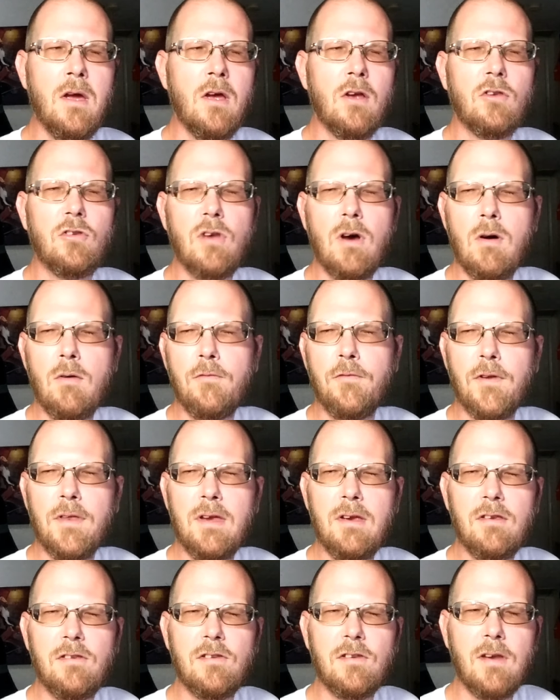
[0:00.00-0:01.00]
So for
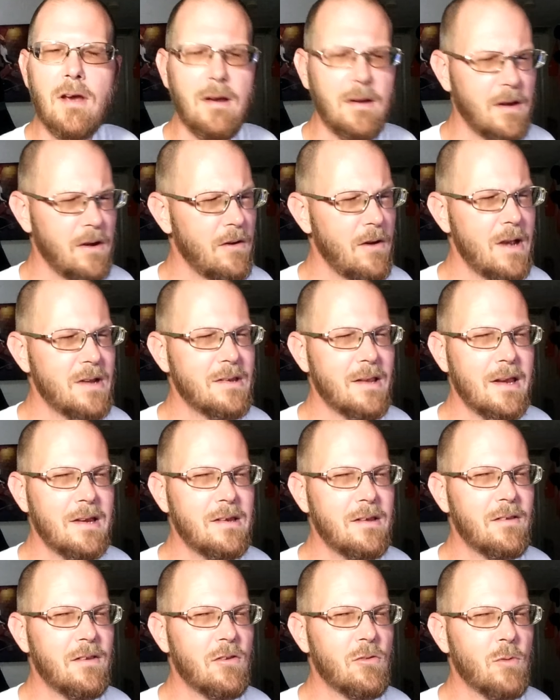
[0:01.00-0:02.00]
this,
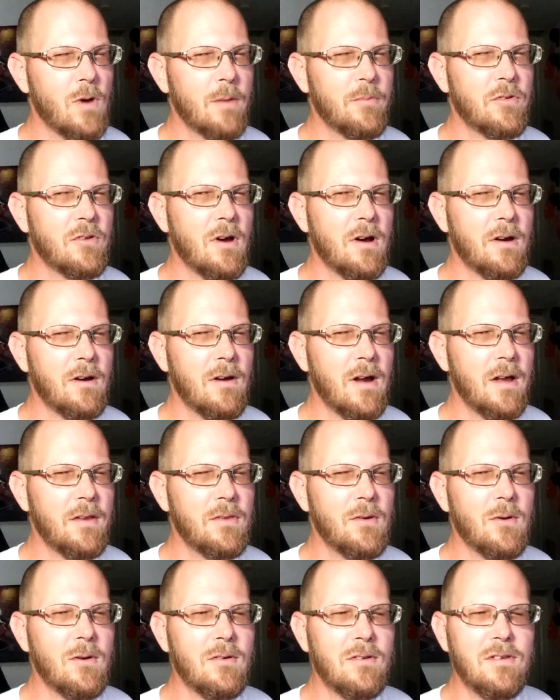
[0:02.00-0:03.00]
congratulations to Swamp Stalker
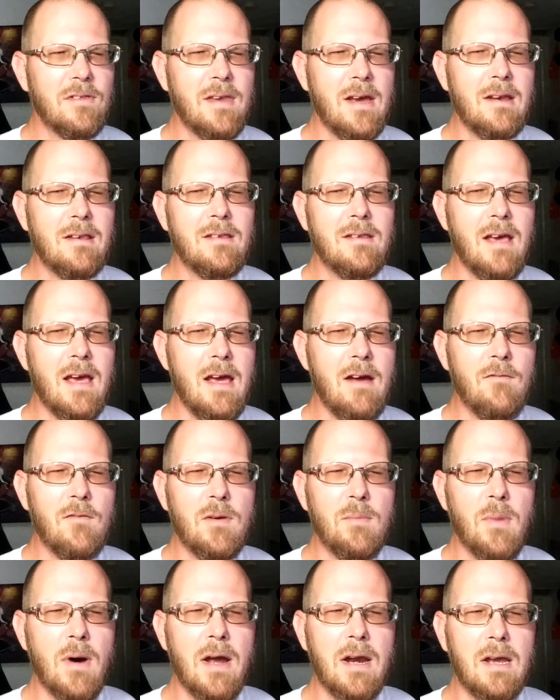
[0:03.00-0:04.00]
Outdoors. Thanks to
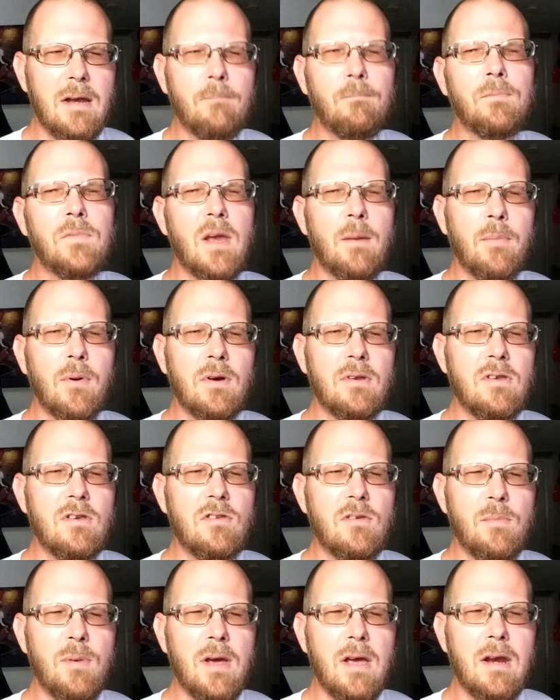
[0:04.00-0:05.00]
everybody that
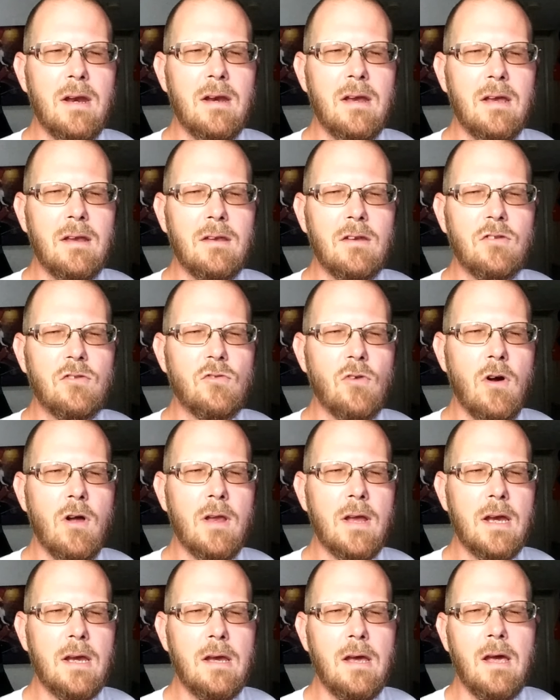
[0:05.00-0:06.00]
participated in this
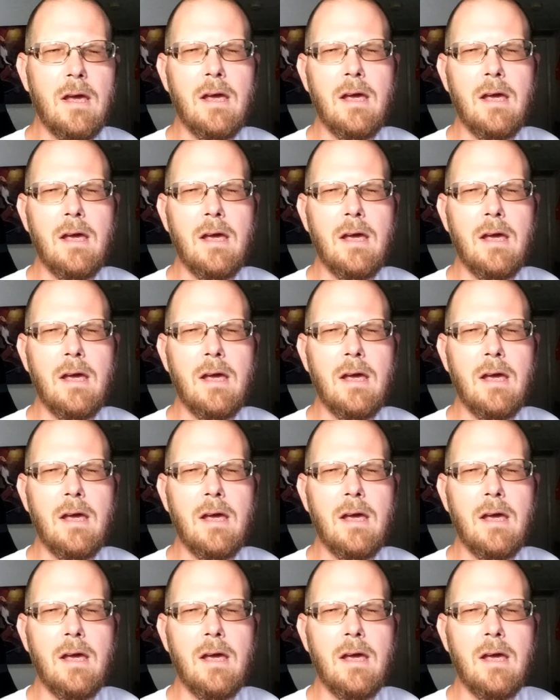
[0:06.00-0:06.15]
drawing.